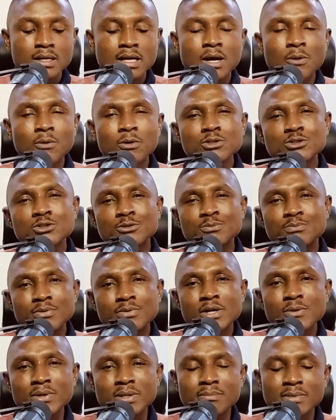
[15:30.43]
I want you to
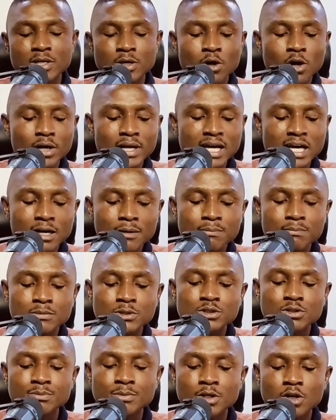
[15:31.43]
pray with me. God, help me
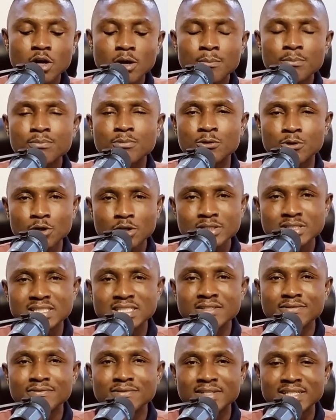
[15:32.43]
to become
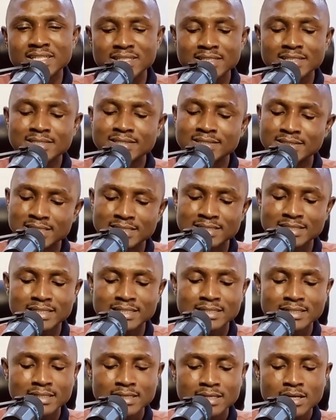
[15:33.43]
productive in this
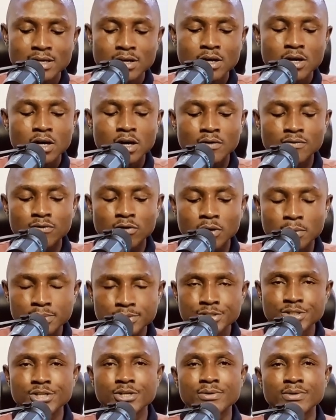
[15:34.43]
season of
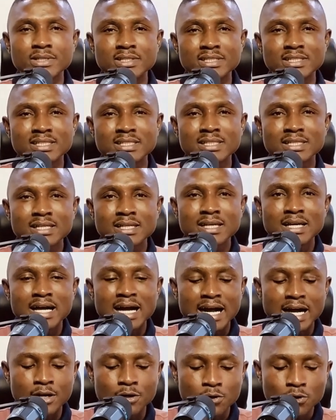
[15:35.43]
obscurity
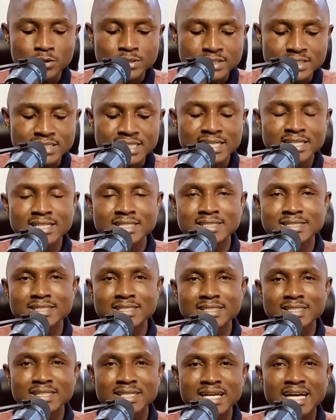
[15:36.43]
and
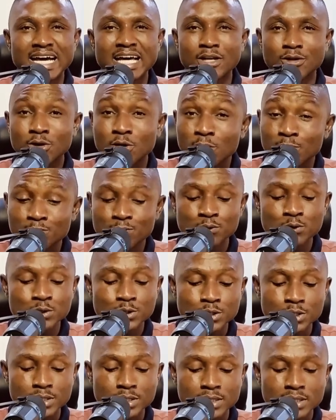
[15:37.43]
uncertainty and
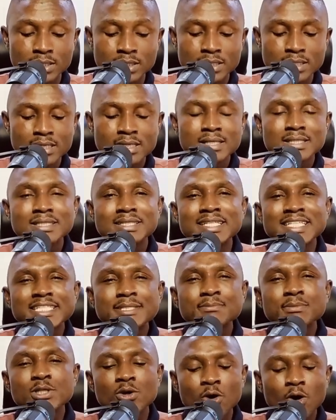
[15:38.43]
confusion. Teach
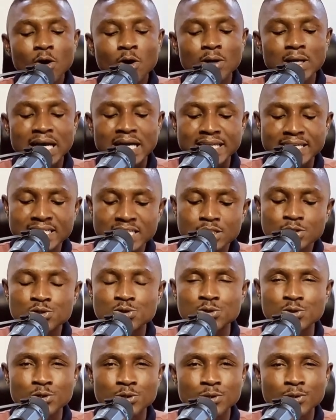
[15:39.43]
me all I need
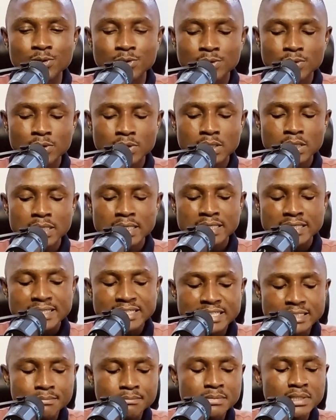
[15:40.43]
to know.
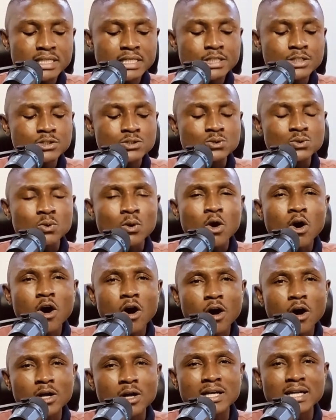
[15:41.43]
Lead me into
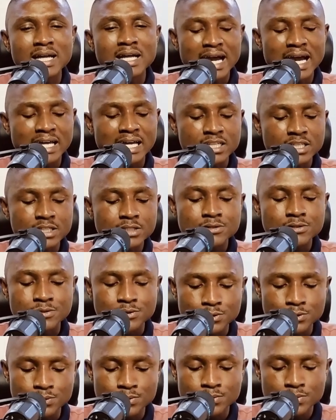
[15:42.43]
all I need to
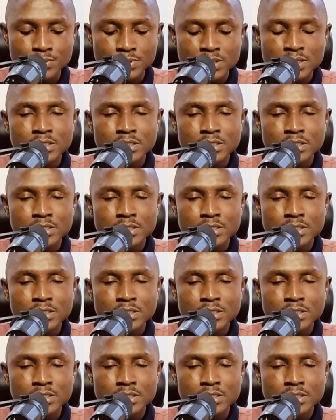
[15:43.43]
do.